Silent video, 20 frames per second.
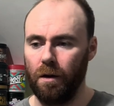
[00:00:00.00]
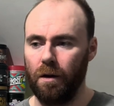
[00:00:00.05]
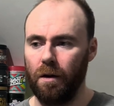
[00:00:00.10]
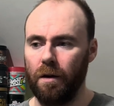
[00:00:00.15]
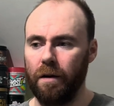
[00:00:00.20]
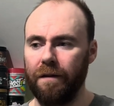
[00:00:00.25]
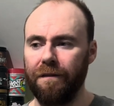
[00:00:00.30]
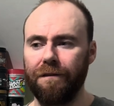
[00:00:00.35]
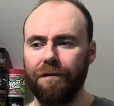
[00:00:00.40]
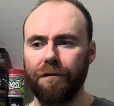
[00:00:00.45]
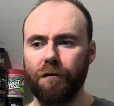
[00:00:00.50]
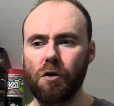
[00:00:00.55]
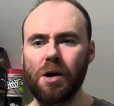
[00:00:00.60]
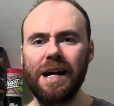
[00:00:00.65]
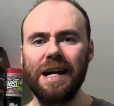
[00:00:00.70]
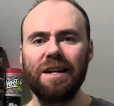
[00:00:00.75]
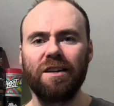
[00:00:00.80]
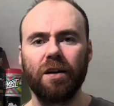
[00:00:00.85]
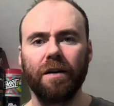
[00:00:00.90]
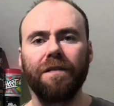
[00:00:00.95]

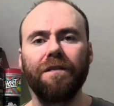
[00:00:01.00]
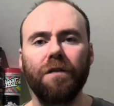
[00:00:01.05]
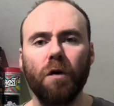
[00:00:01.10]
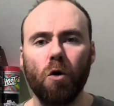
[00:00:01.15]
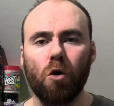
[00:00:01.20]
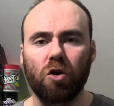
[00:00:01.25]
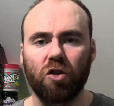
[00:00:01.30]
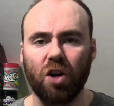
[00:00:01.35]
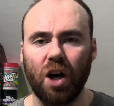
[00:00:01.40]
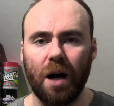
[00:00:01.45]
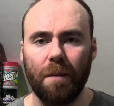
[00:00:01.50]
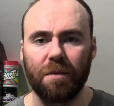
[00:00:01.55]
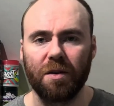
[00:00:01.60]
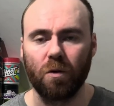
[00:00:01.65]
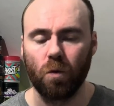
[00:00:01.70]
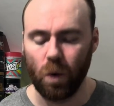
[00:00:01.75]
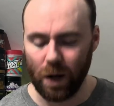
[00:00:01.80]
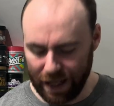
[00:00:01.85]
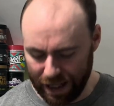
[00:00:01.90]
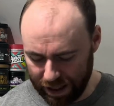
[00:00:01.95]
3 to 4 times a
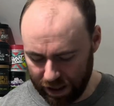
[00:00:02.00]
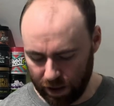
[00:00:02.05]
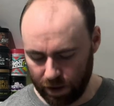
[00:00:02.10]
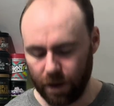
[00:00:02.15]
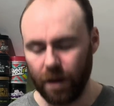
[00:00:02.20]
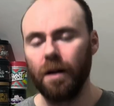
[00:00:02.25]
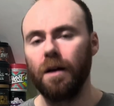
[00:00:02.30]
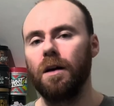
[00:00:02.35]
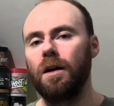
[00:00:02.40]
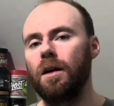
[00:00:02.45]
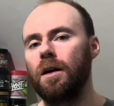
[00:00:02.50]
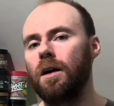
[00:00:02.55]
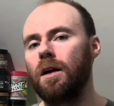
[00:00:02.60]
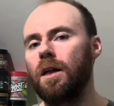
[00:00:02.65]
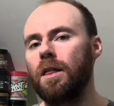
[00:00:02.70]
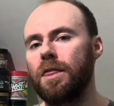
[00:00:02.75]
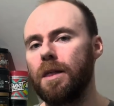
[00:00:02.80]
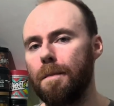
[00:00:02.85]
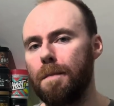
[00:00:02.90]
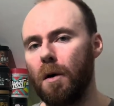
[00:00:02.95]
week,
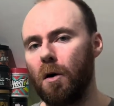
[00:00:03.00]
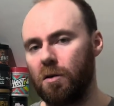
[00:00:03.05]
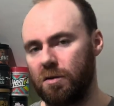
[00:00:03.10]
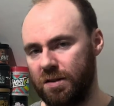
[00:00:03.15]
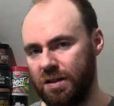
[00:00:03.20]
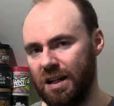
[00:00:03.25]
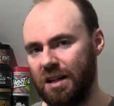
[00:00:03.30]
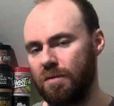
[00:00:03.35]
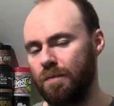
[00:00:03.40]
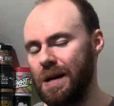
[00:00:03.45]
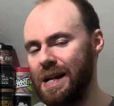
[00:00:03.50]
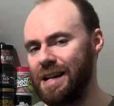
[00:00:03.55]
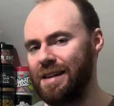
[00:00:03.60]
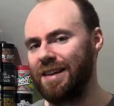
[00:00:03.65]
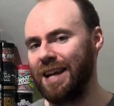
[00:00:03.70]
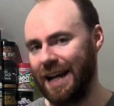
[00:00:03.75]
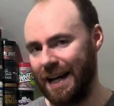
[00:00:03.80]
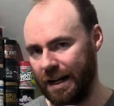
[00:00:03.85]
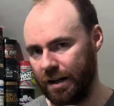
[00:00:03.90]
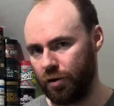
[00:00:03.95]
the box has been
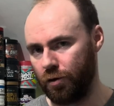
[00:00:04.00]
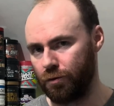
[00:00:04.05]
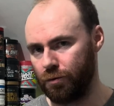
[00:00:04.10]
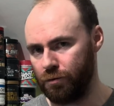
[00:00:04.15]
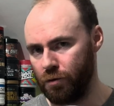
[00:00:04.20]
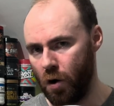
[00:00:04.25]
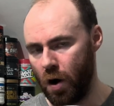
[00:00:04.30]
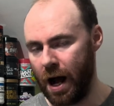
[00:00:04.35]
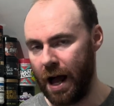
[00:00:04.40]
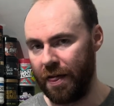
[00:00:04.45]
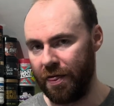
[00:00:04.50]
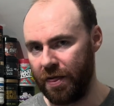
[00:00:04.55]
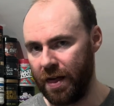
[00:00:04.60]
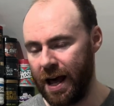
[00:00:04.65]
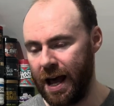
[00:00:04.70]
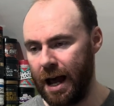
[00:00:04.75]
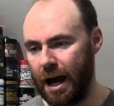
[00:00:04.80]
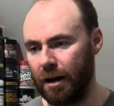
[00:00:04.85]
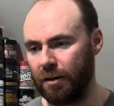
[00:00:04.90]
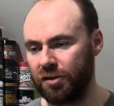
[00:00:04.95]
ticked right
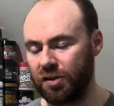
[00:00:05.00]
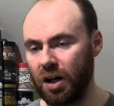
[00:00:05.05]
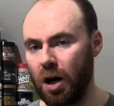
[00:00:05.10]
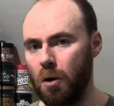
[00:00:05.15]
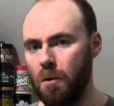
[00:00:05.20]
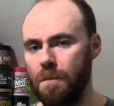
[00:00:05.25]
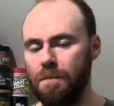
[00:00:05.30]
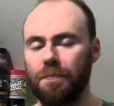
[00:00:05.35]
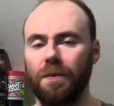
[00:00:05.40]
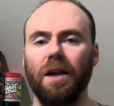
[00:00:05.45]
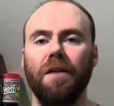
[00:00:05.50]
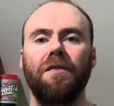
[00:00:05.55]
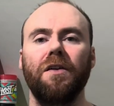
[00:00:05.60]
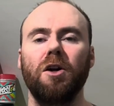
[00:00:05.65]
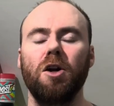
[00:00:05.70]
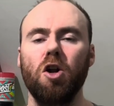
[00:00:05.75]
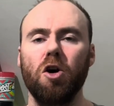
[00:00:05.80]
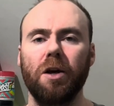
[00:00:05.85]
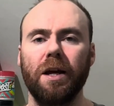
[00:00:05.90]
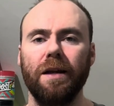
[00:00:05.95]
there. So if you're
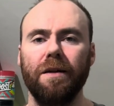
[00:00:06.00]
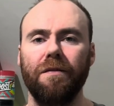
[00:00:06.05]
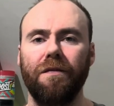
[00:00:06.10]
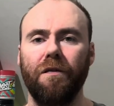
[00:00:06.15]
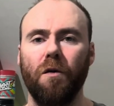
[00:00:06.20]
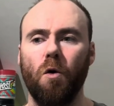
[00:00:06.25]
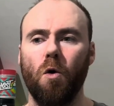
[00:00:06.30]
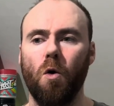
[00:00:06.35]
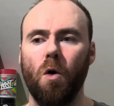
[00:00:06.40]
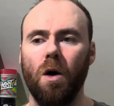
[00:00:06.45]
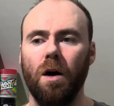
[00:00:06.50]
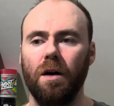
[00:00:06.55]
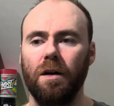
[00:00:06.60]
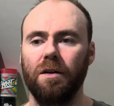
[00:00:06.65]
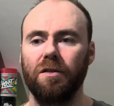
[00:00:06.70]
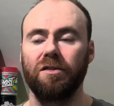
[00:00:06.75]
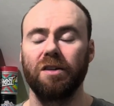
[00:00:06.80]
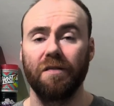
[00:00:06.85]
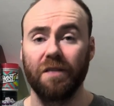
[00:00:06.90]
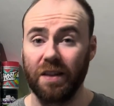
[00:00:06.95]
looking for
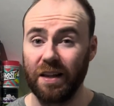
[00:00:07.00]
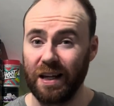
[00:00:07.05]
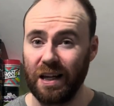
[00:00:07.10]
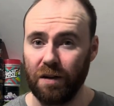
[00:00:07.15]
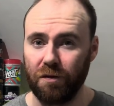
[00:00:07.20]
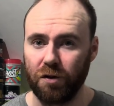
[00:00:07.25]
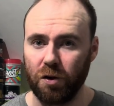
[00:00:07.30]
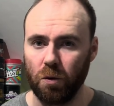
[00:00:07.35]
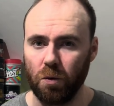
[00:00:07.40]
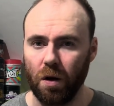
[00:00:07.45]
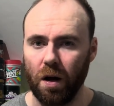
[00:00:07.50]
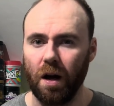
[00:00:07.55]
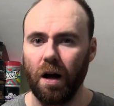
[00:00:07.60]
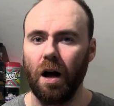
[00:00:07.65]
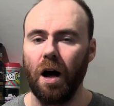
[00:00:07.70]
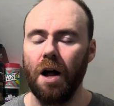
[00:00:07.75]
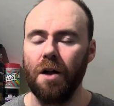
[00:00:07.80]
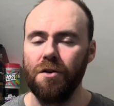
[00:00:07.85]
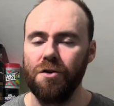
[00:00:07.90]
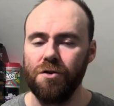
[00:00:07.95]
something that gives you
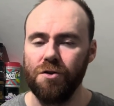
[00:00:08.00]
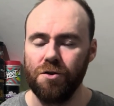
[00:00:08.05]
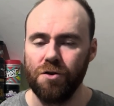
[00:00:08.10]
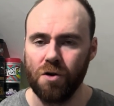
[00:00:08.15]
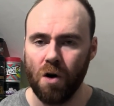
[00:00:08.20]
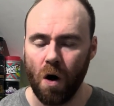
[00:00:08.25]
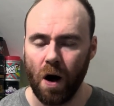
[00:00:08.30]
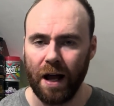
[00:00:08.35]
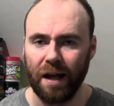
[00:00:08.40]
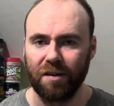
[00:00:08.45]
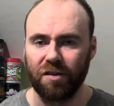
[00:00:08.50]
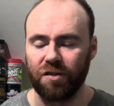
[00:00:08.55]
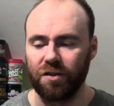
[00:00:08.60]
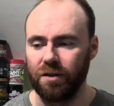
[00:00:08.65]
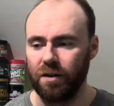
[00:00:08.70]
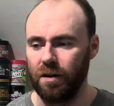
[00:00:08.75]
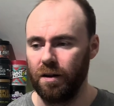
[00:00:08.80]
a nice,